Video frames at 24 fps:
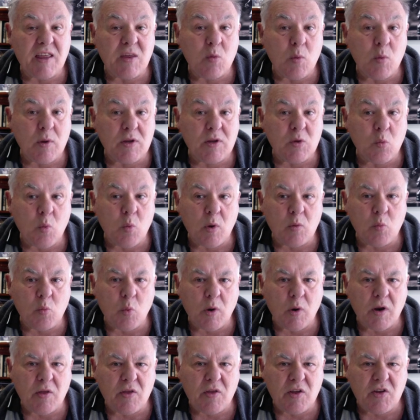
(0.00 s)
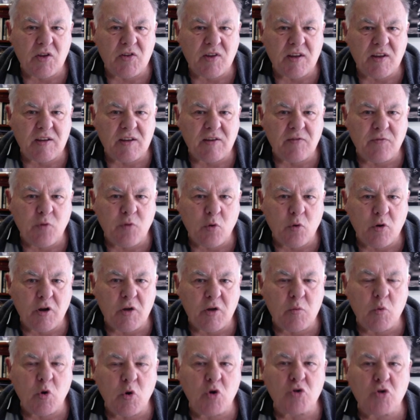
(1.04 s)
one that won one of these under
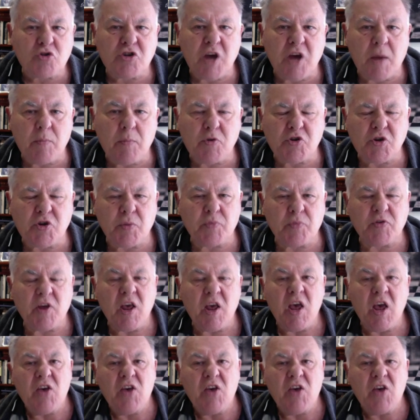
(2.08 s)
14 World Championships.